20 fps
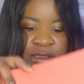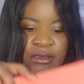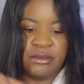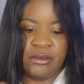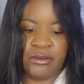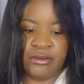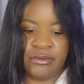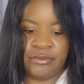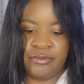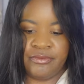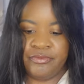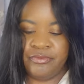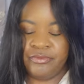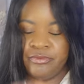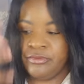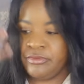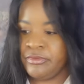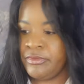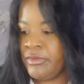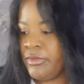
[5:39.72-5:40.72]
So
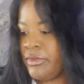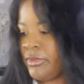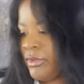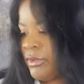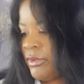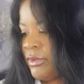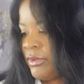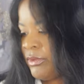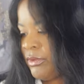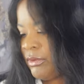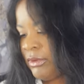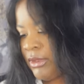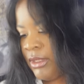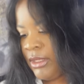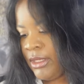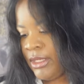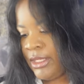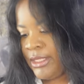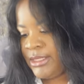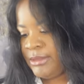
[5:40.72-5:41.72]

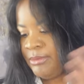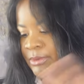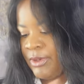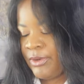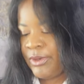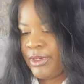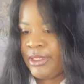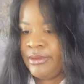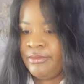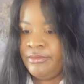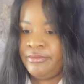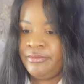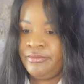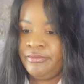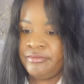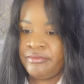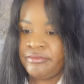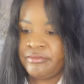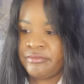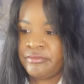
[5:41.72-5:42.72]
it's broken
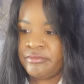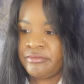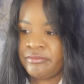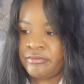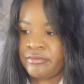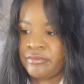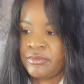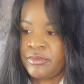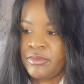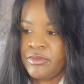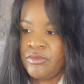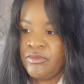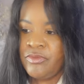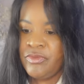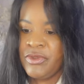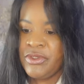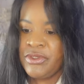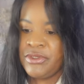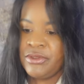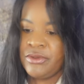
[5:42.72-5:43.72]

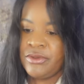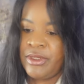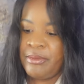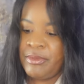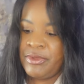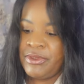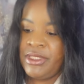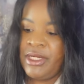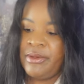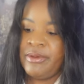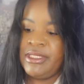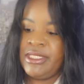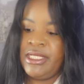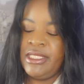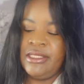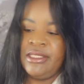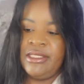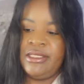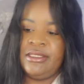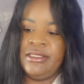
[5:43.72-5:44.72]
so i'm gonna
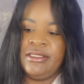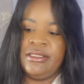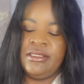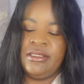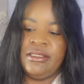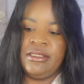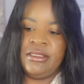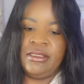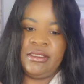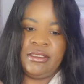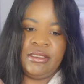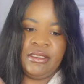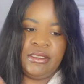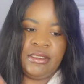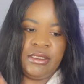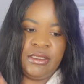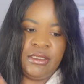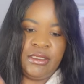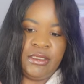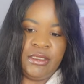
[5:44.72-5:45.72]
return this
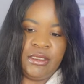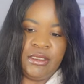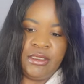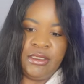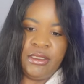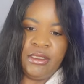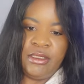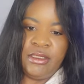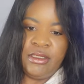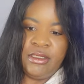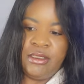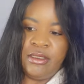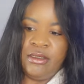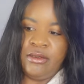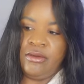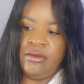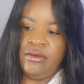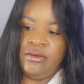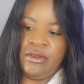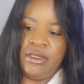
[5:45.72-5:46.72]

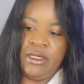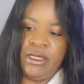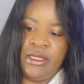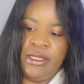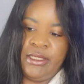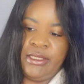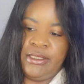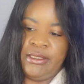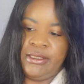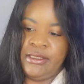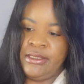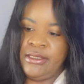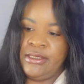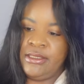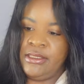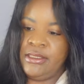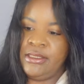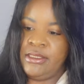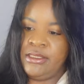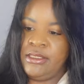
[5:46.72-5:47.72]
oh
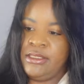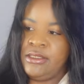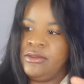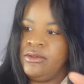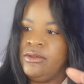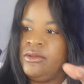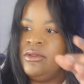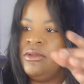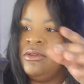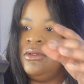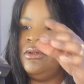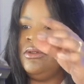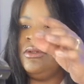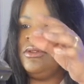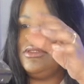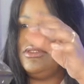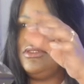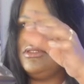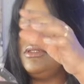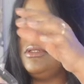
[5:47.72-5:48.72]
guys oh
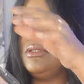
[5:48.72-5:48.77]
lord